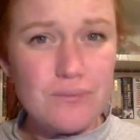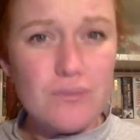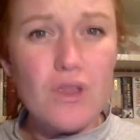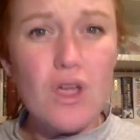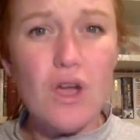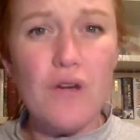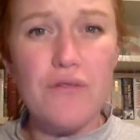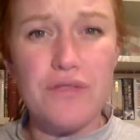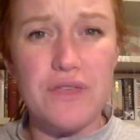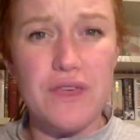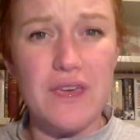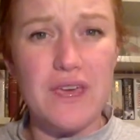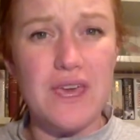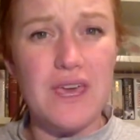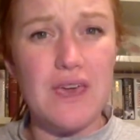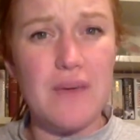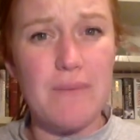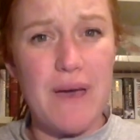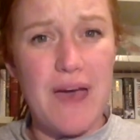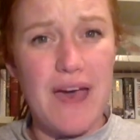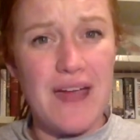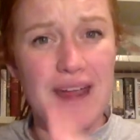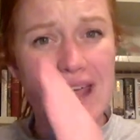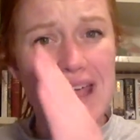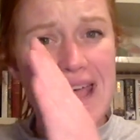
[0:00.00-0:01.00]
of thinking
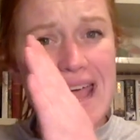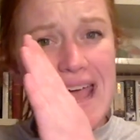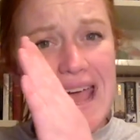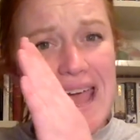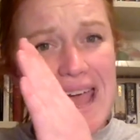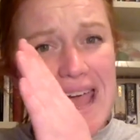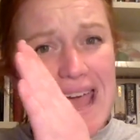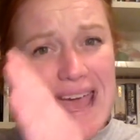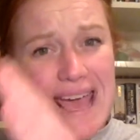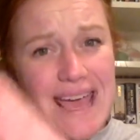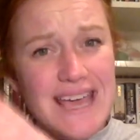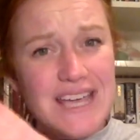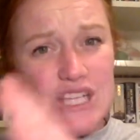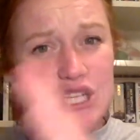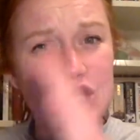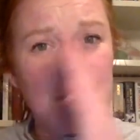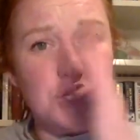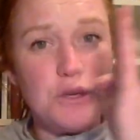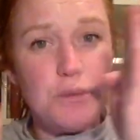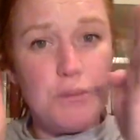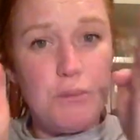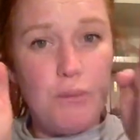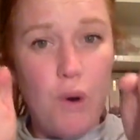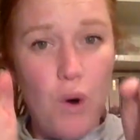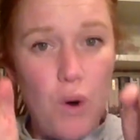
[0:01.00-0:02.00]
about
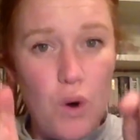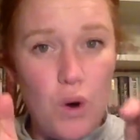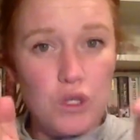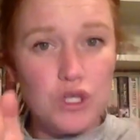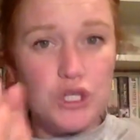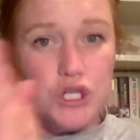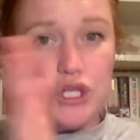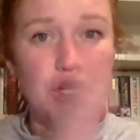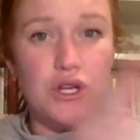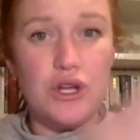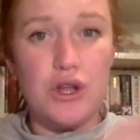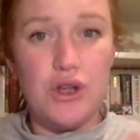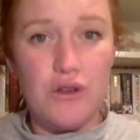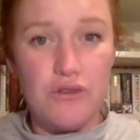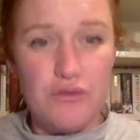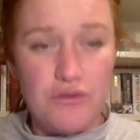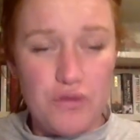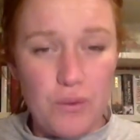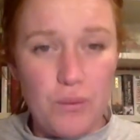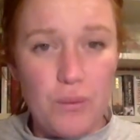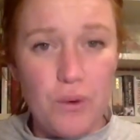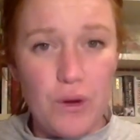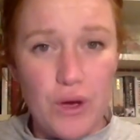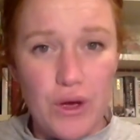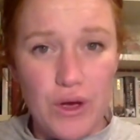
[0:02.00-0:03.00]
each portion of
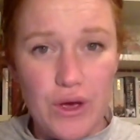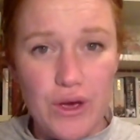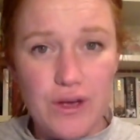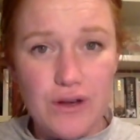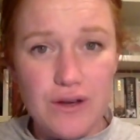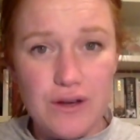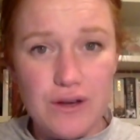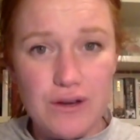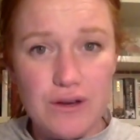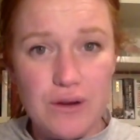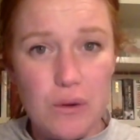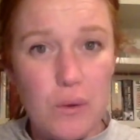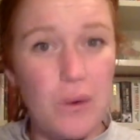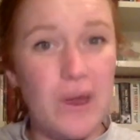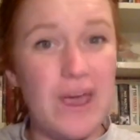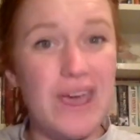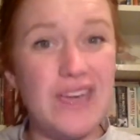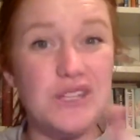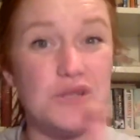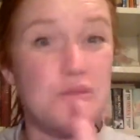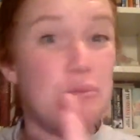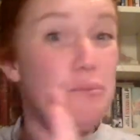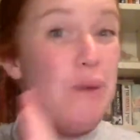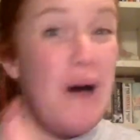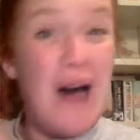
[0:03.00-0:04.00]
the word or
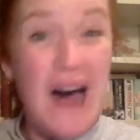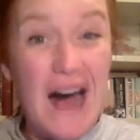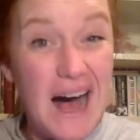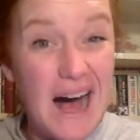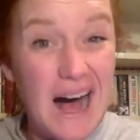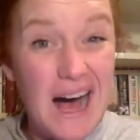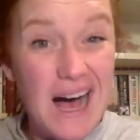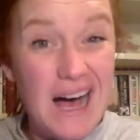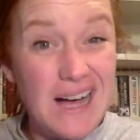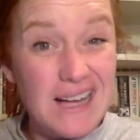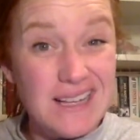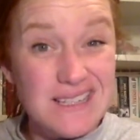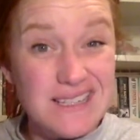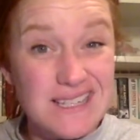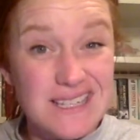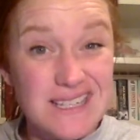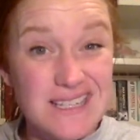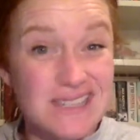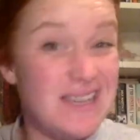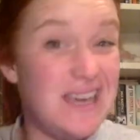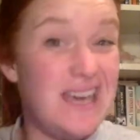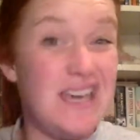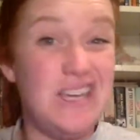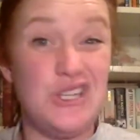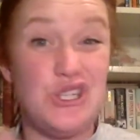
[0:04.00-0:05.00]
each
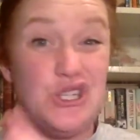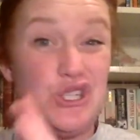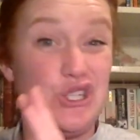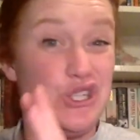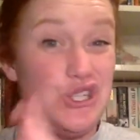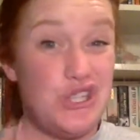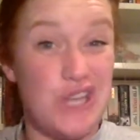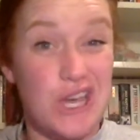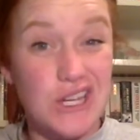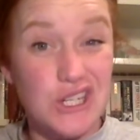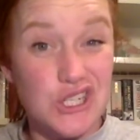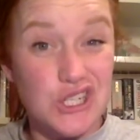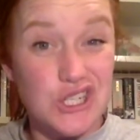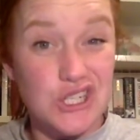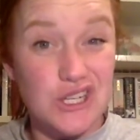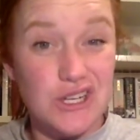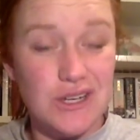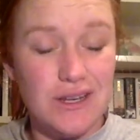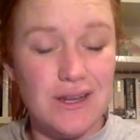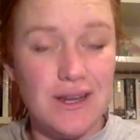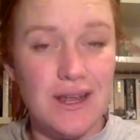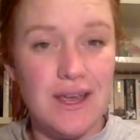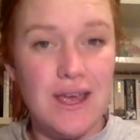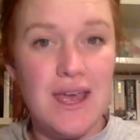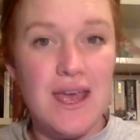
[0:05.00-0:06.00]
part, each section,
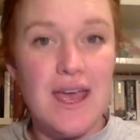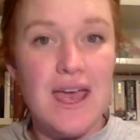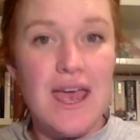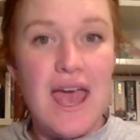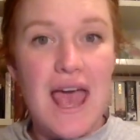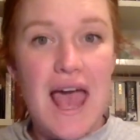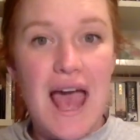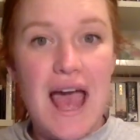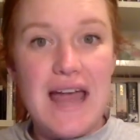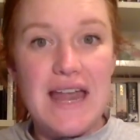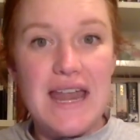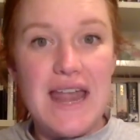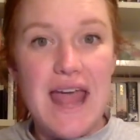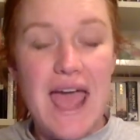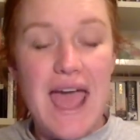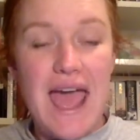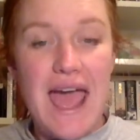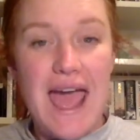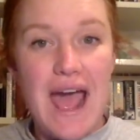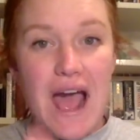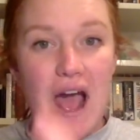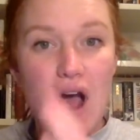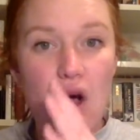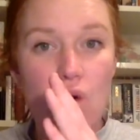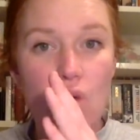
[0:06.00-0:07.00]
and
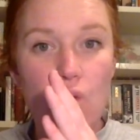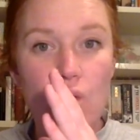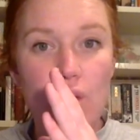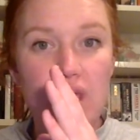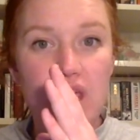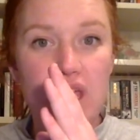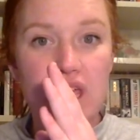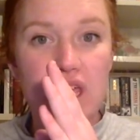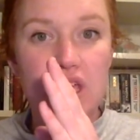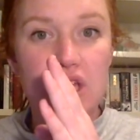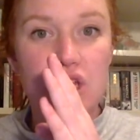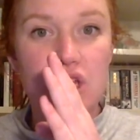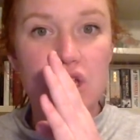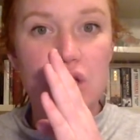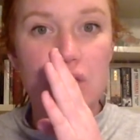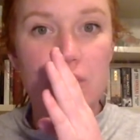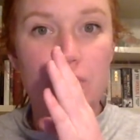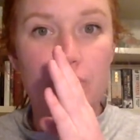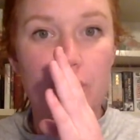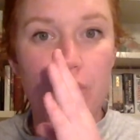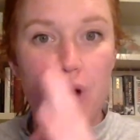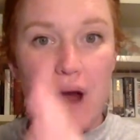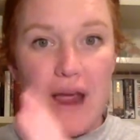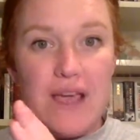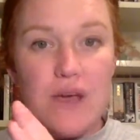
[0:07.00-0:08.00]
how we can
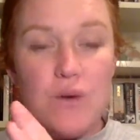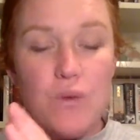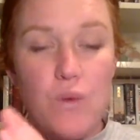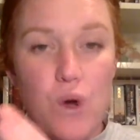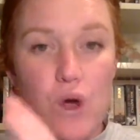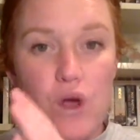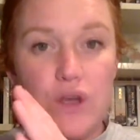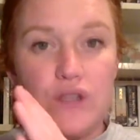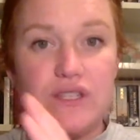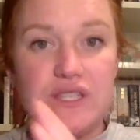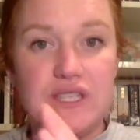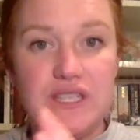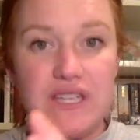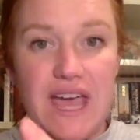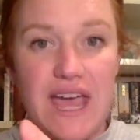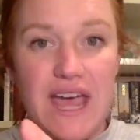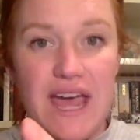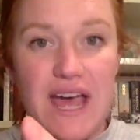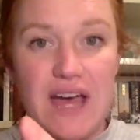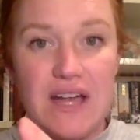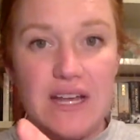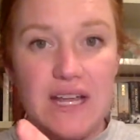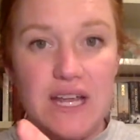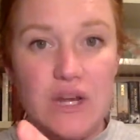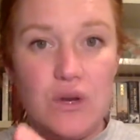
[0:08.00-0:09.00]
break words
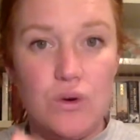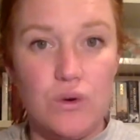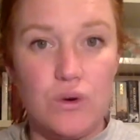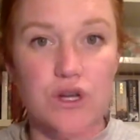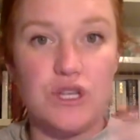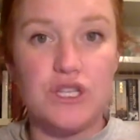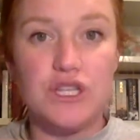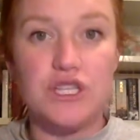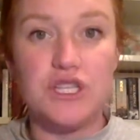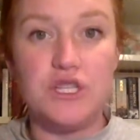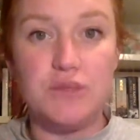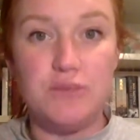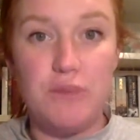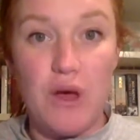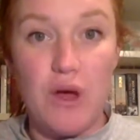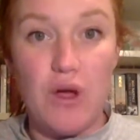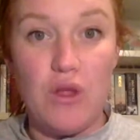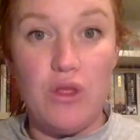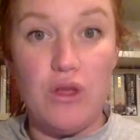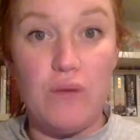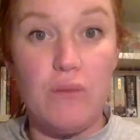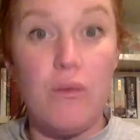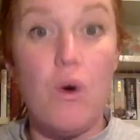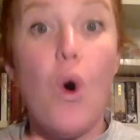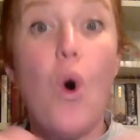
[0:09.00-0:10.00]
down in order to spell
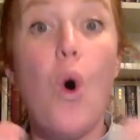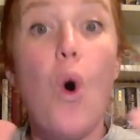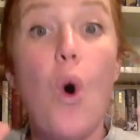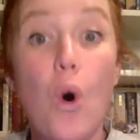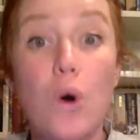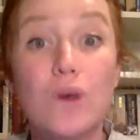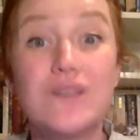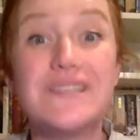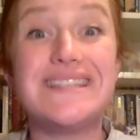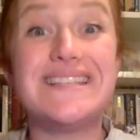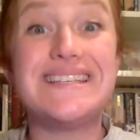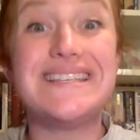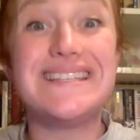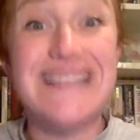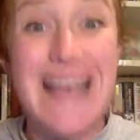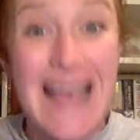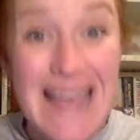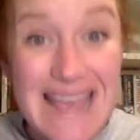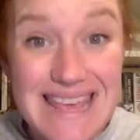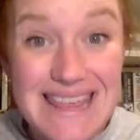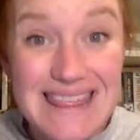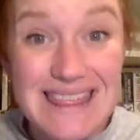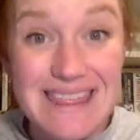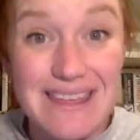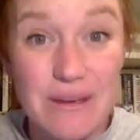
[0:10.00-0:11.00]
them or
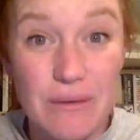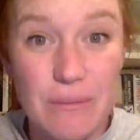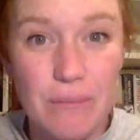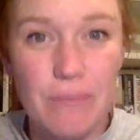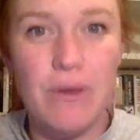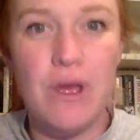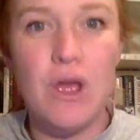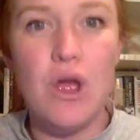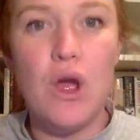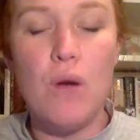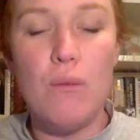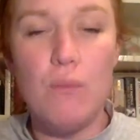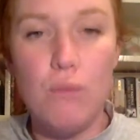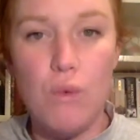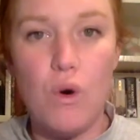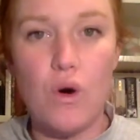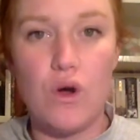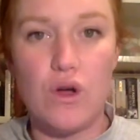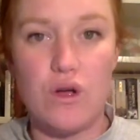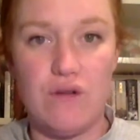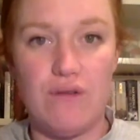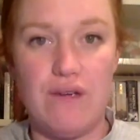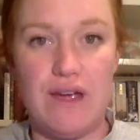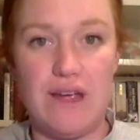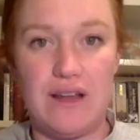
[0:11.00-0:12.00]
say them more
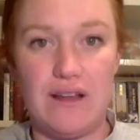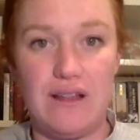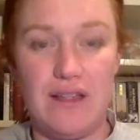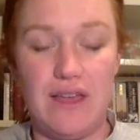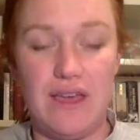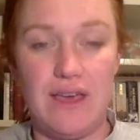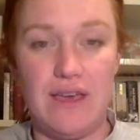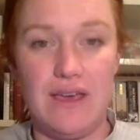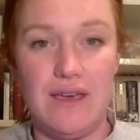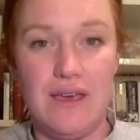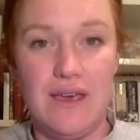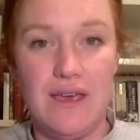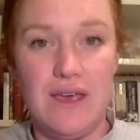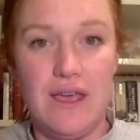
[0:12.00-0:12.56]
correctly.